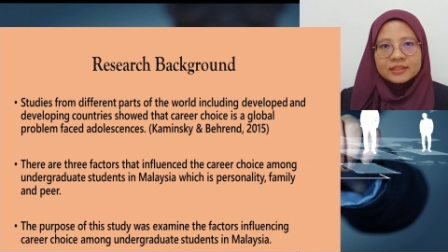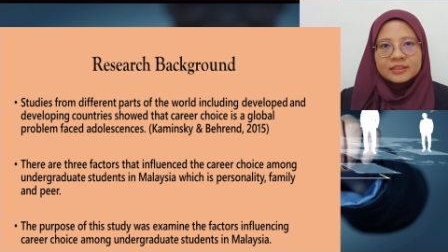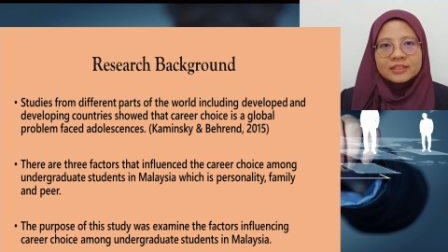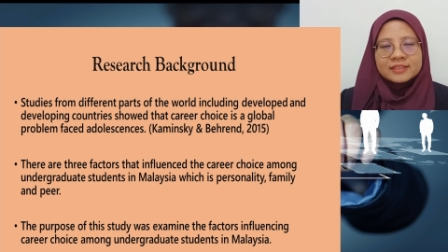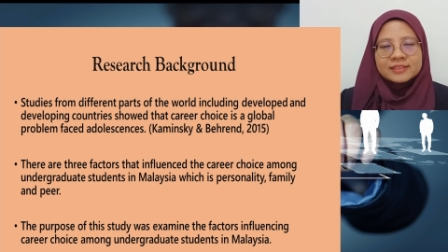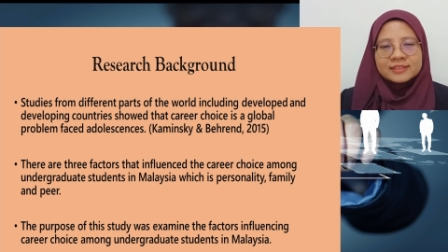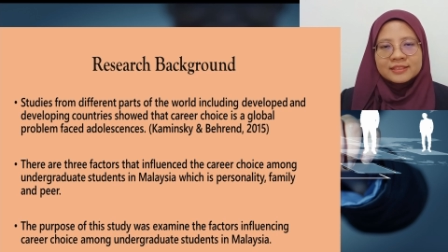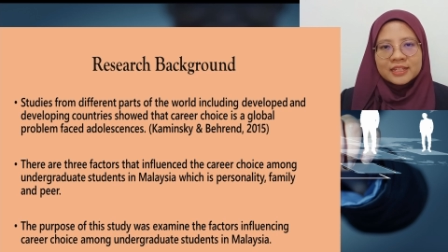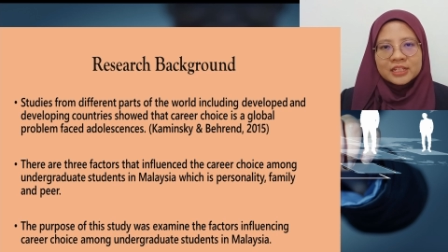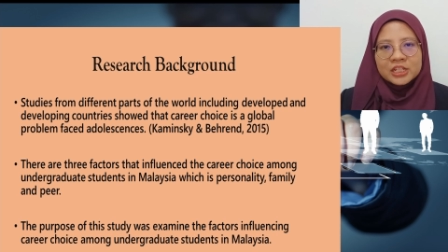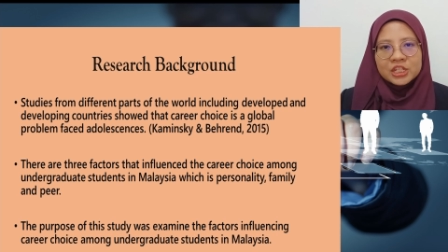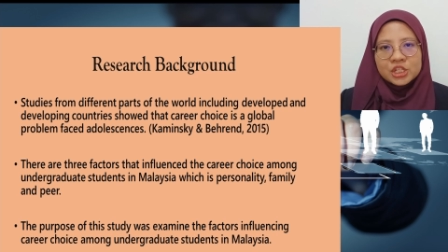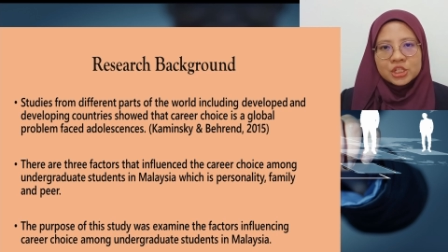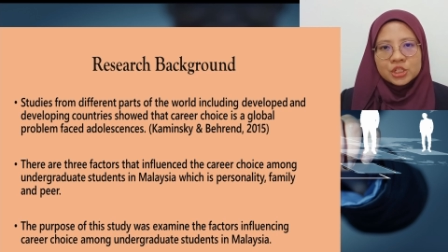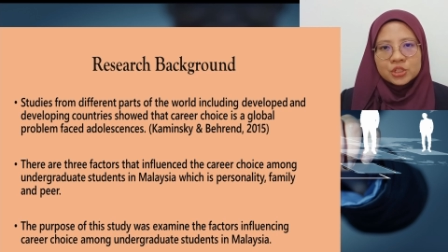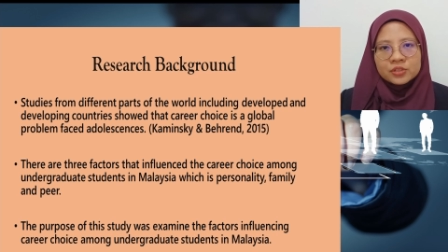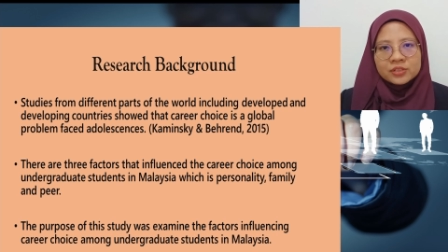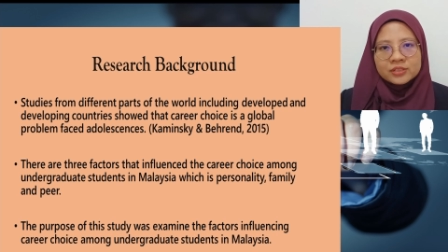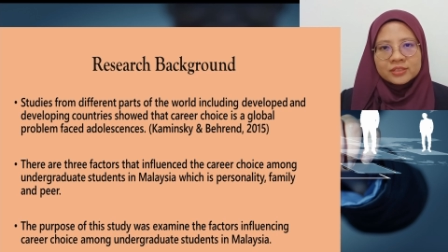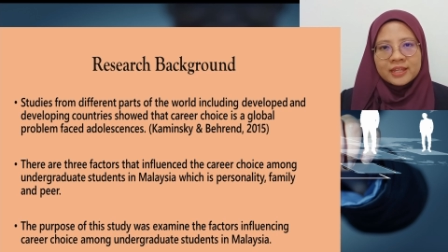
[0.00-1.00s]
the study
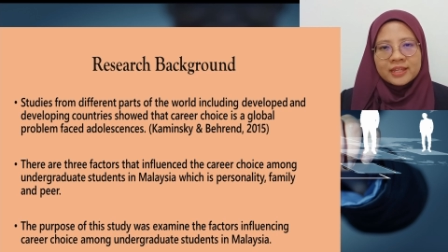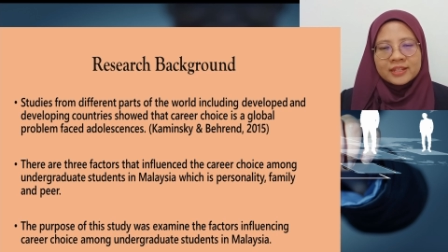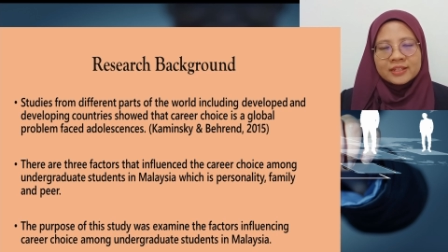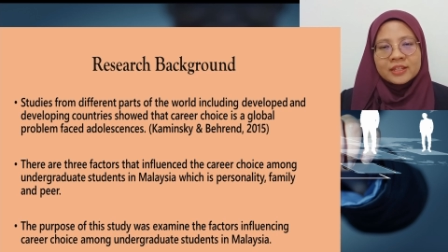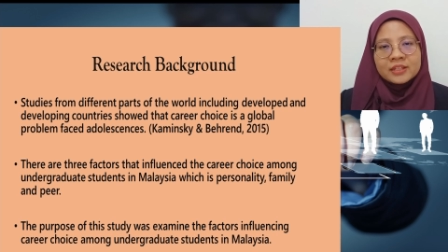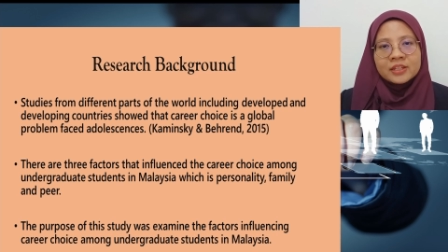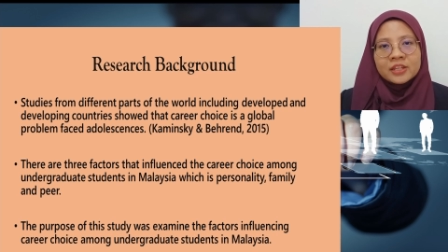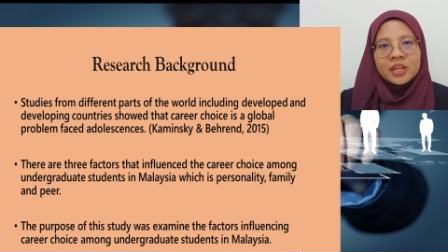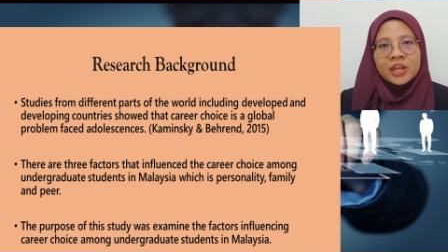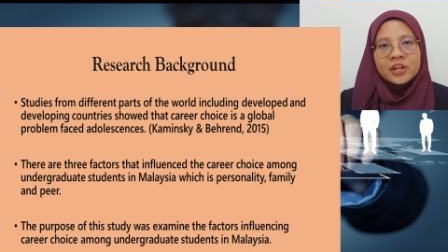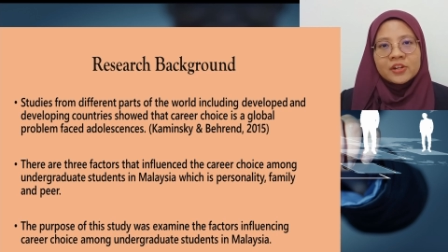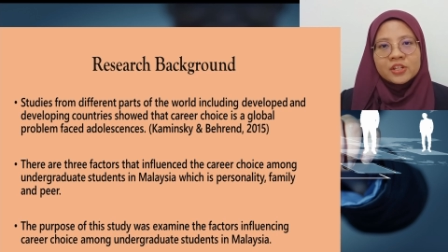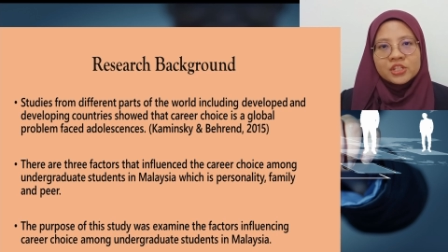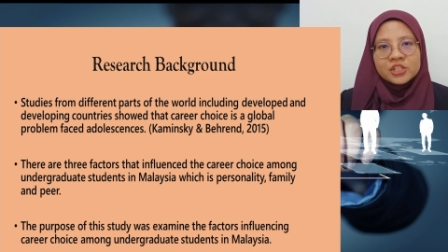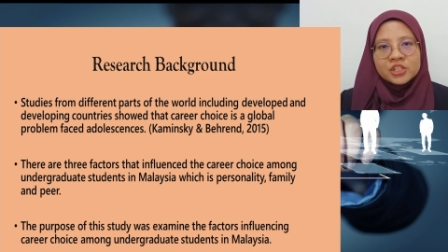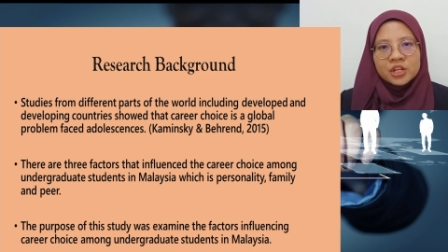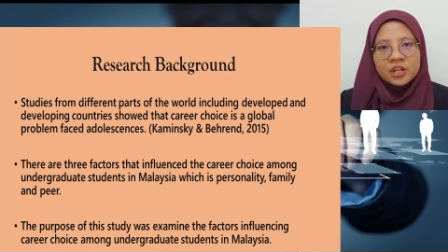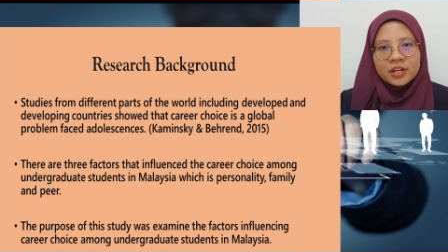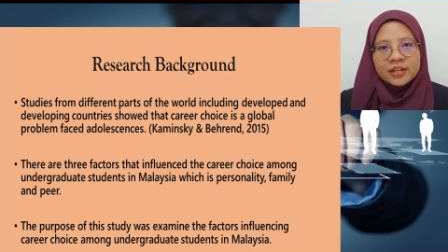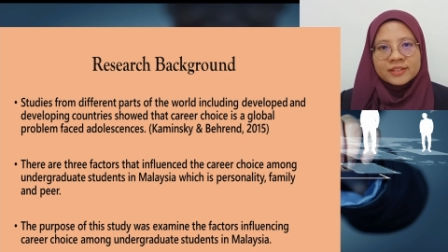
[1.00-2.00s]
showed that the
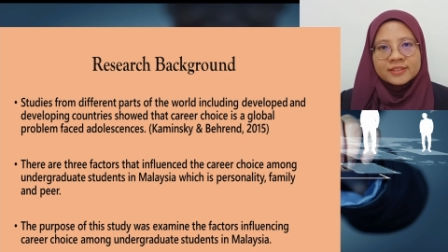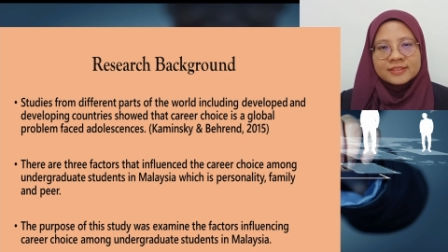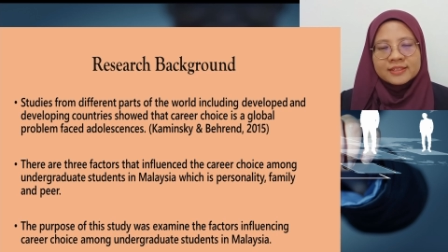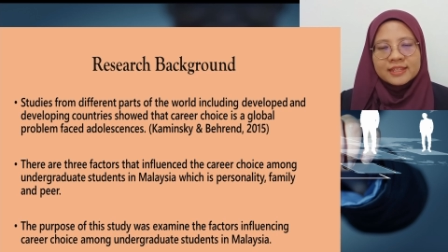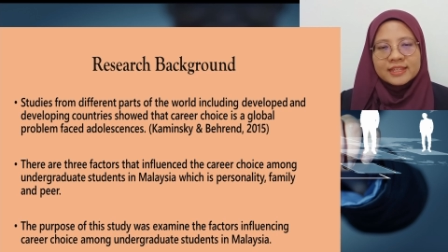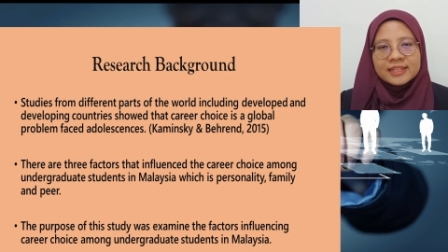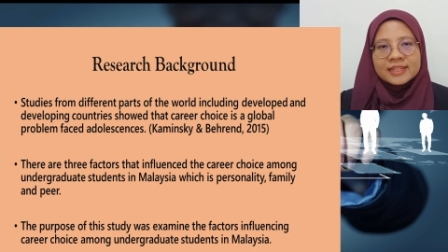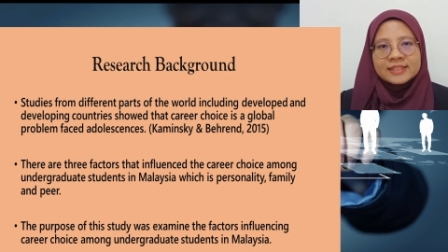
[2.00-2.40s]
career choice